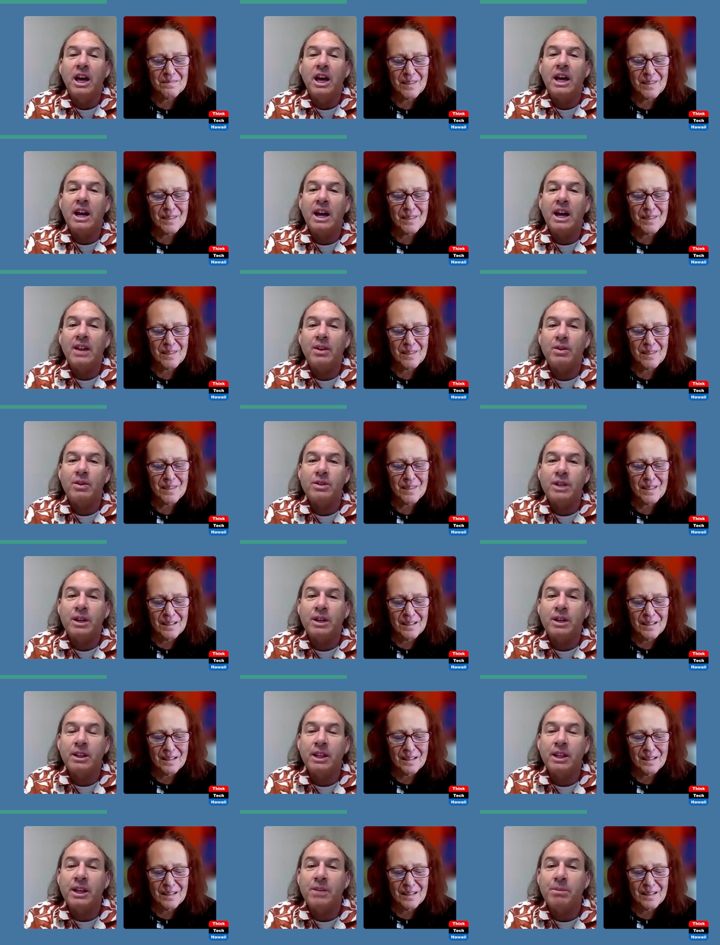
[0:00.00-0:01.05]
Speaker 1: and how there was a
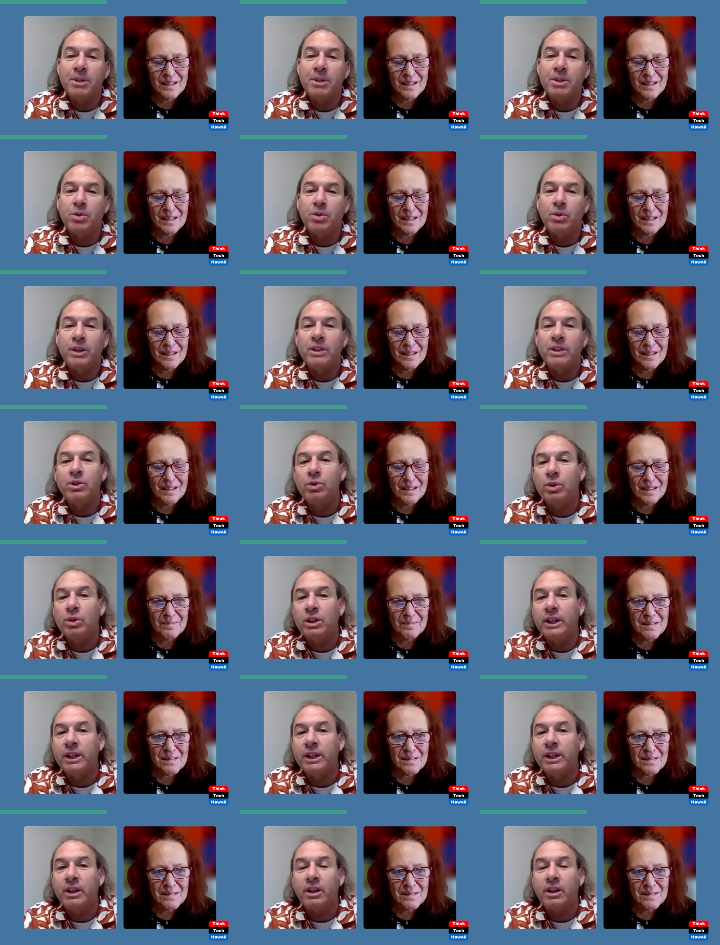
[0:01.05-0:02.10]
link between
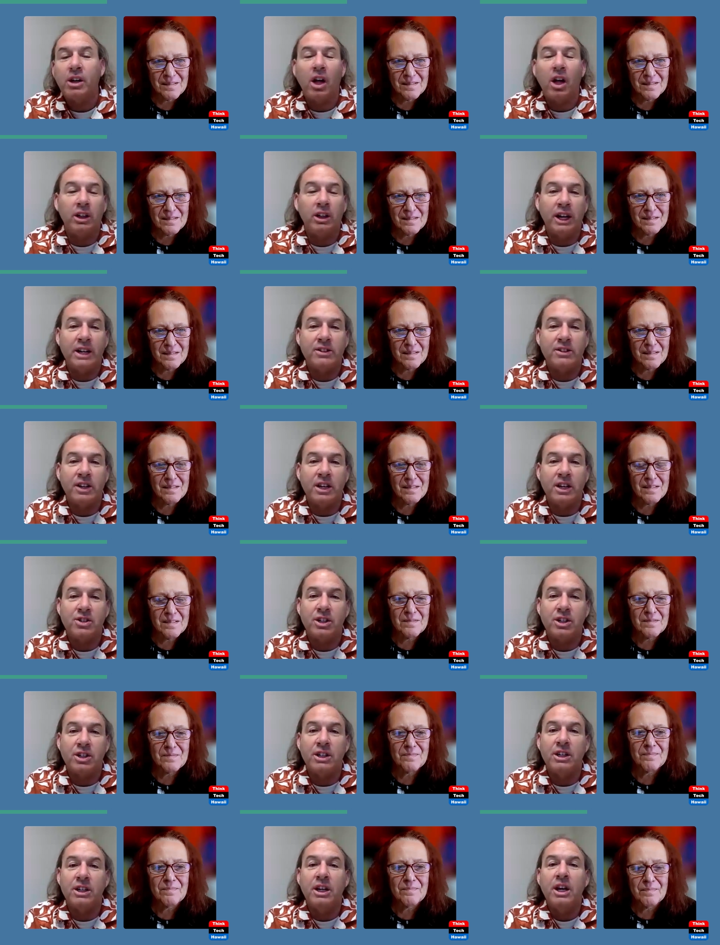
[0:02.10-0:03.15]
nuclear
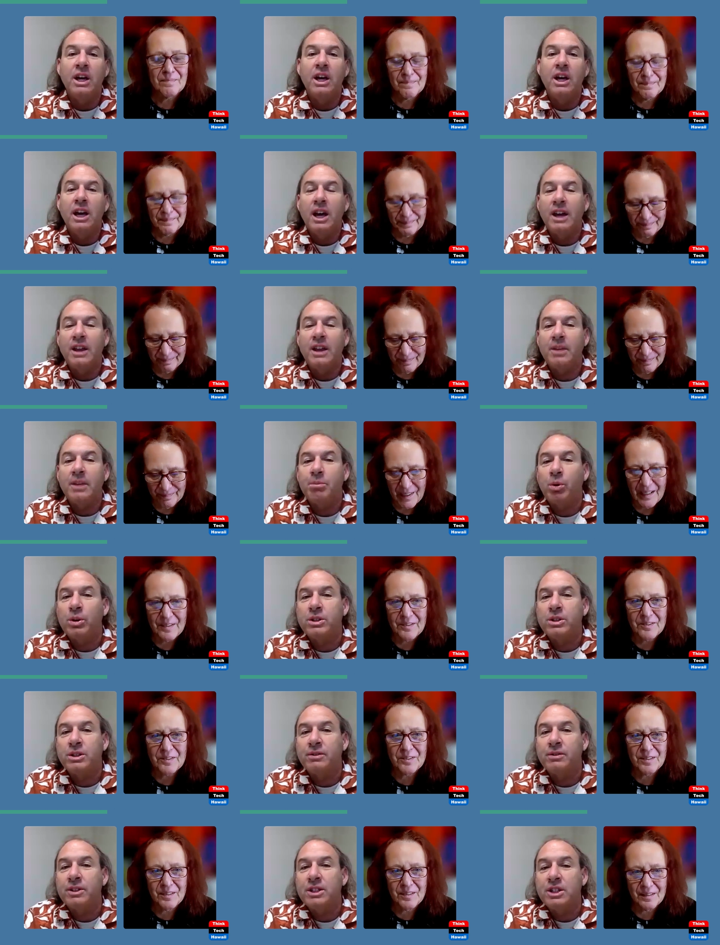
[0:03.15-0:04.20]
colonization and the importance
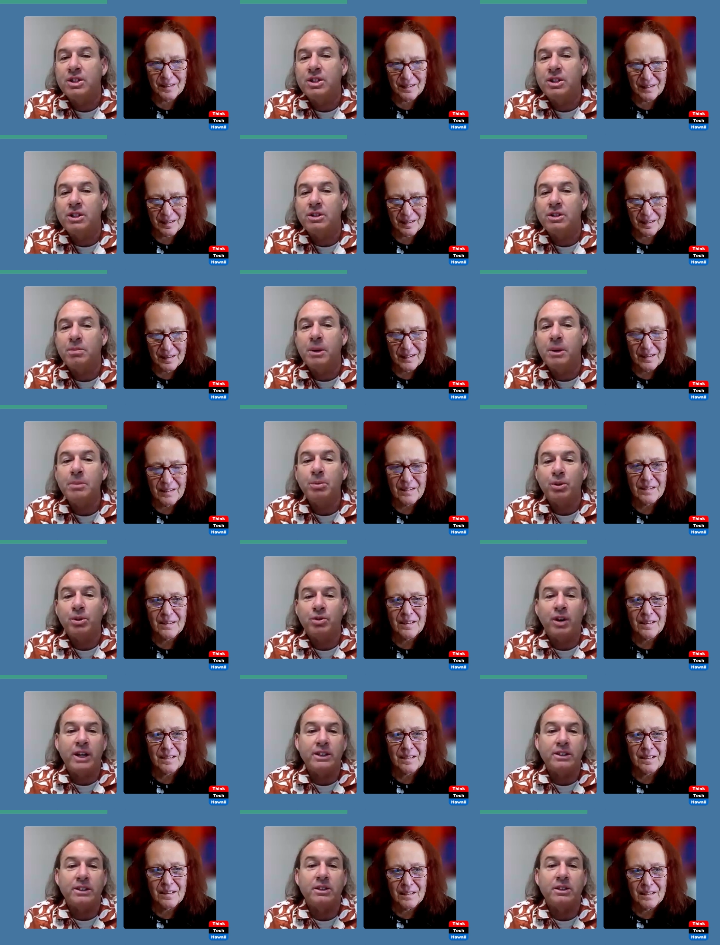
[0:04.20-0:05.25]
of indigenous peoples'
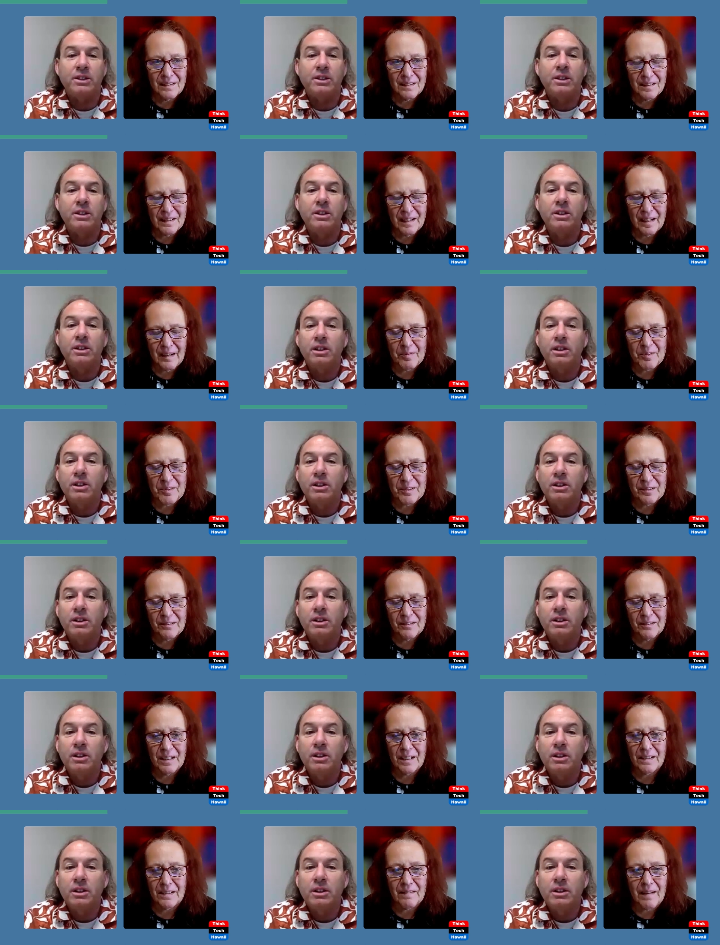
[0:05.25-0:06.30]
rights?
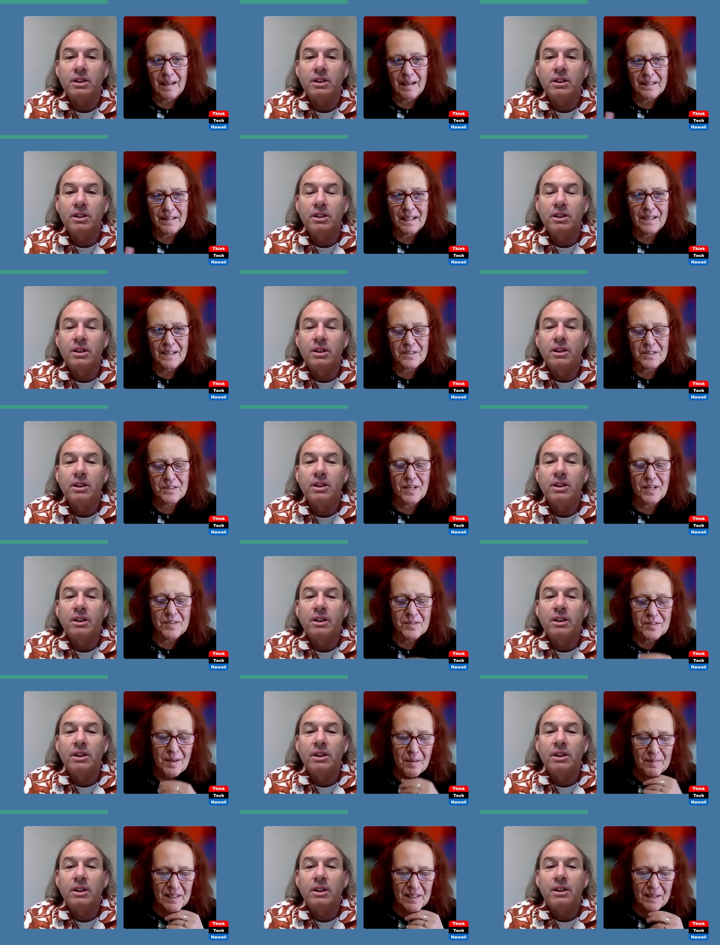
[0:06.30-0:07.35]
Speaker 2: Absolutely. I think I should say
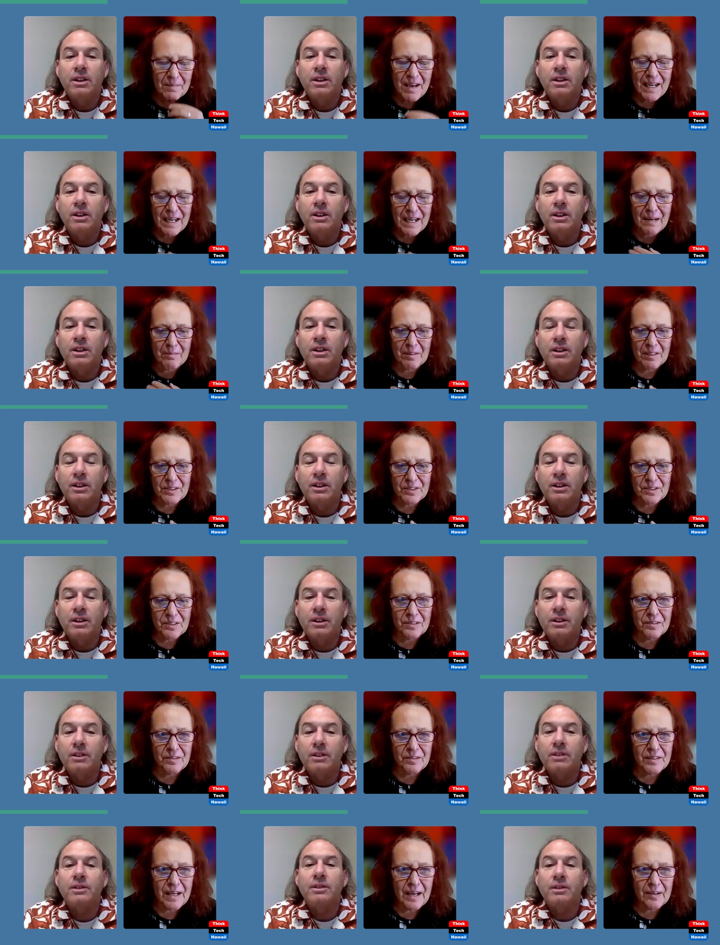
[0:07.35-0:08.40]
something about
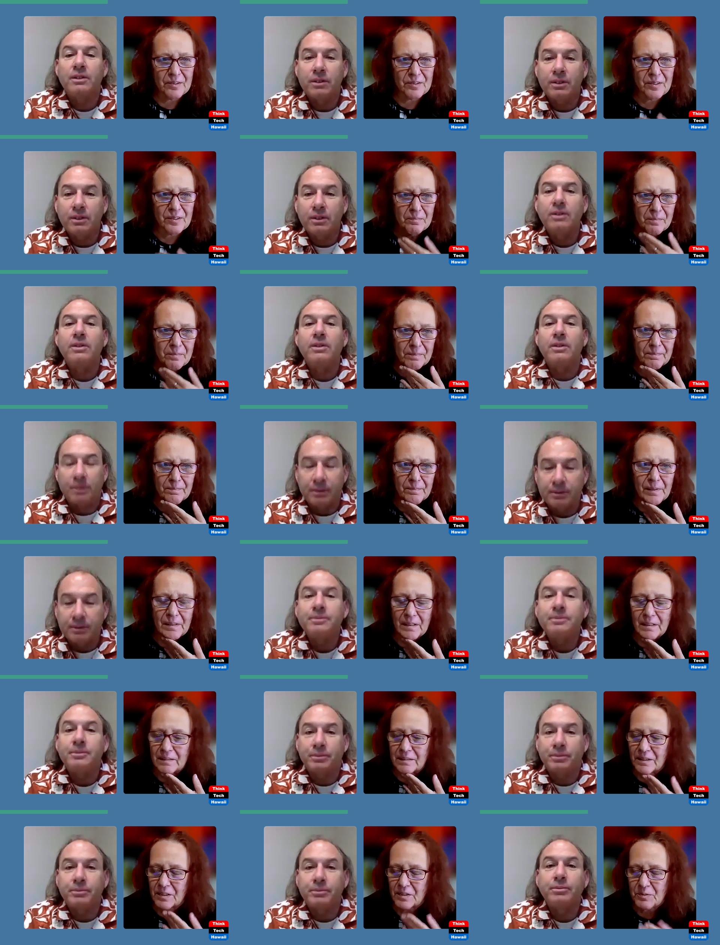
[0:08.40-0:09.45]
Abolition 2000.
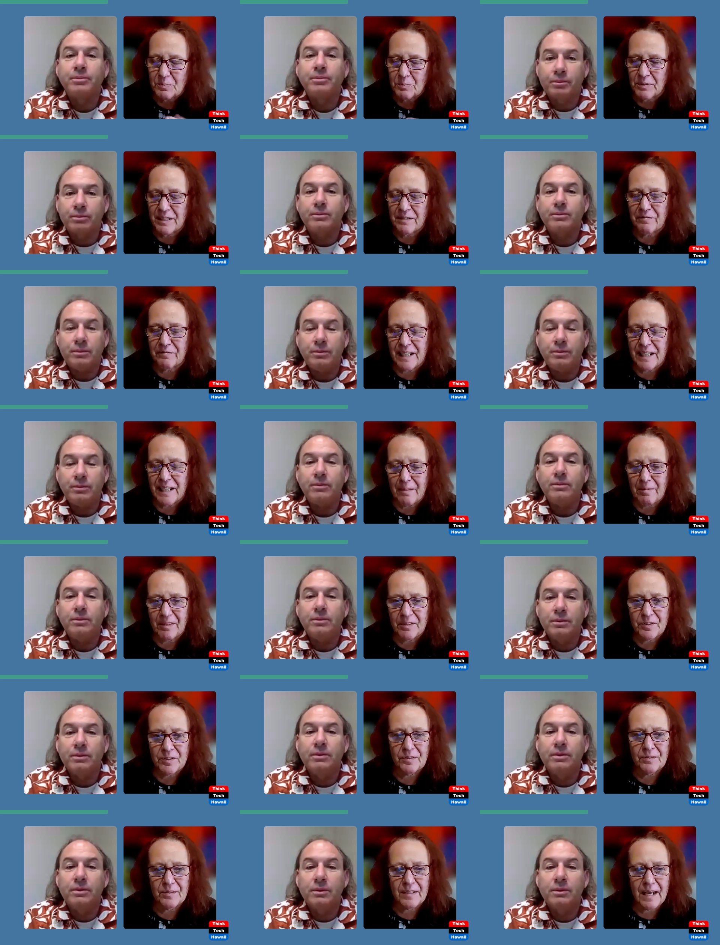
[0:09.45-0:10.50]
Um, just briefly,
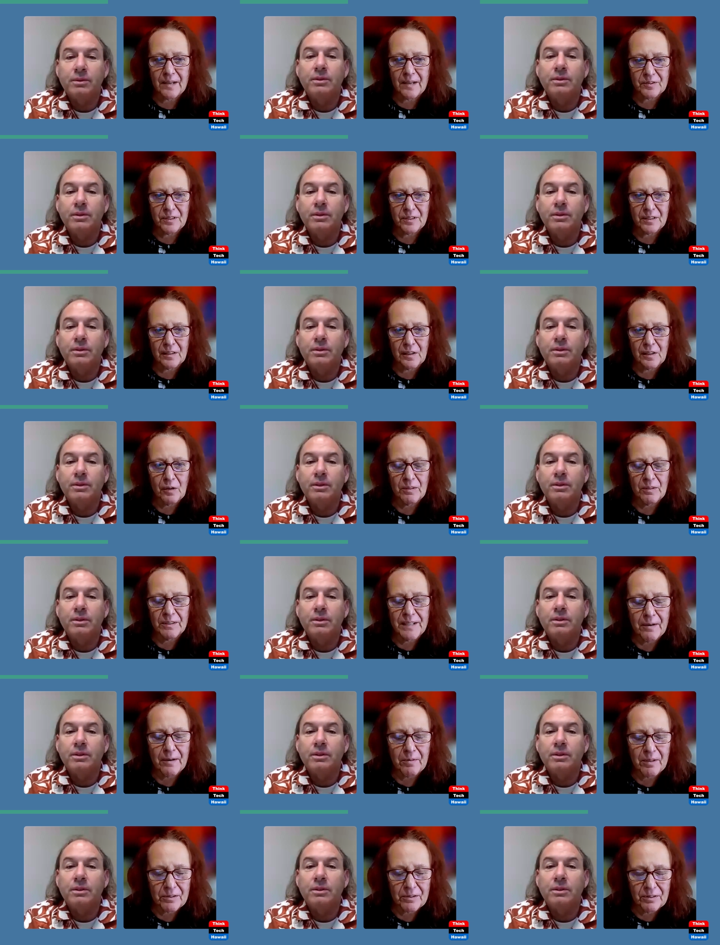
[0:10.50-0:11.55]
Abolition 2000 Global
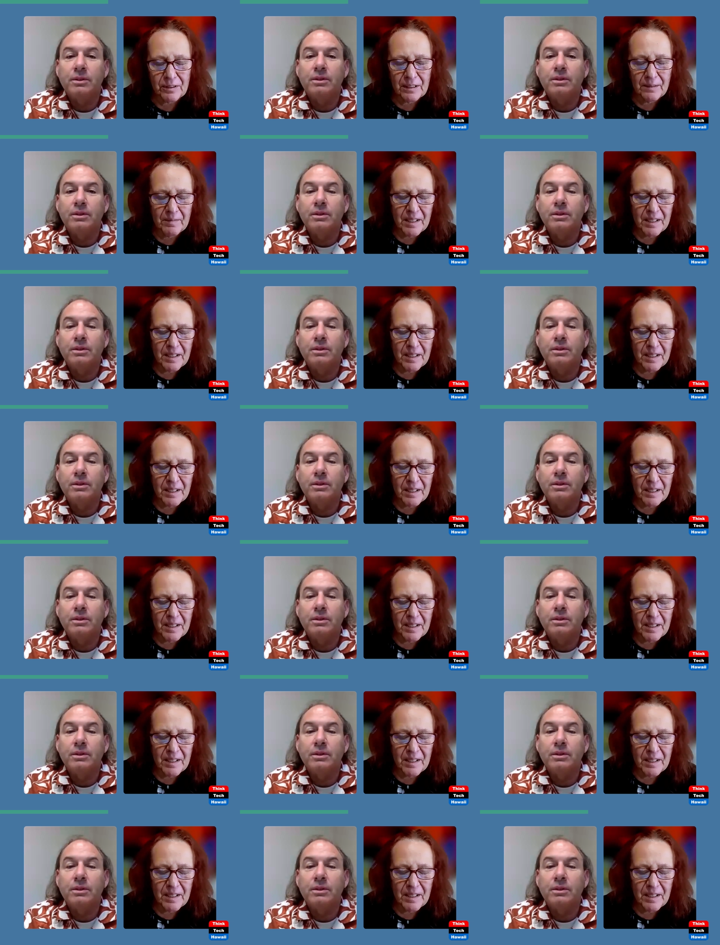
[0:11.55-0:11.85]
Network to